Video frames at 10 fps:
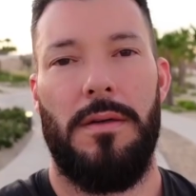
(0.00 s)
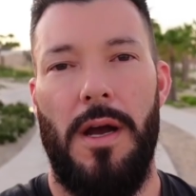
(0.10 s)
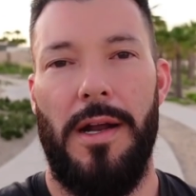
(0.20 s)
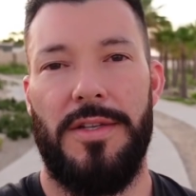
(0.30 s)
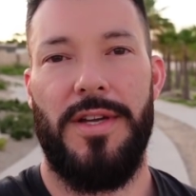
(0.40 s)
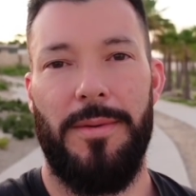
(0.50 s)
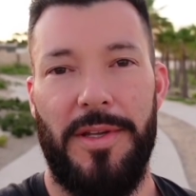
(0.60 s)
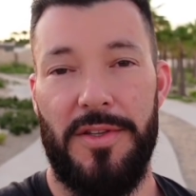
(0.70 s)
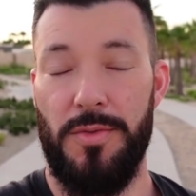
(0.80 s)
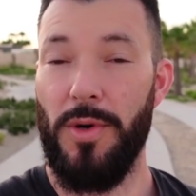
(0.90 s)
All right, it's time to
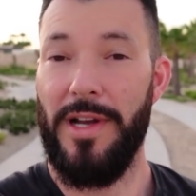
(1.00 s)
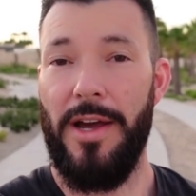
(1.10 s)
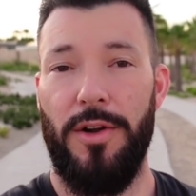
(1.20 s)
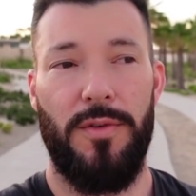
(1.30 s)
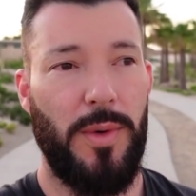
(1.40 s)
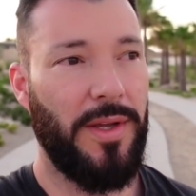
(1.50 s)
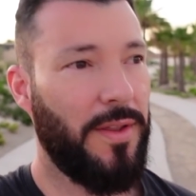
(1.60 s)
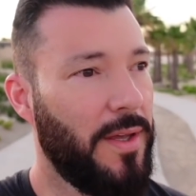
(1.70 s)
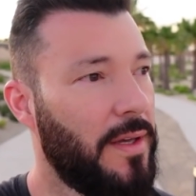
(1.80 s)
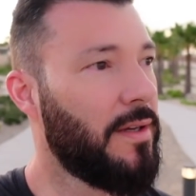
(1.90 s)
get this workout over
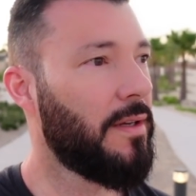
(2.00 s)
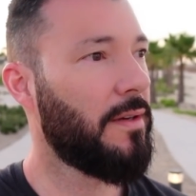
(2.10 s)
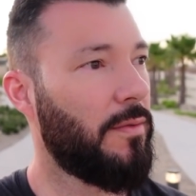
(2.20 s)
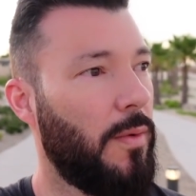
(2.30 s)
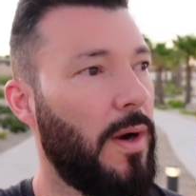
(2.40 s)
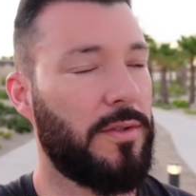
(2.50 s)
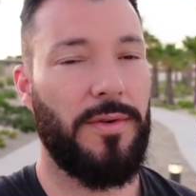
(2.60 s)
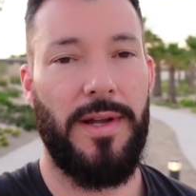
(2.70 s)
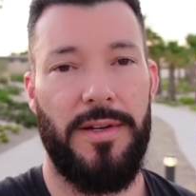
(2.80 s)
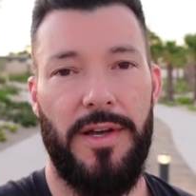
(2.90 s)
with. Walked around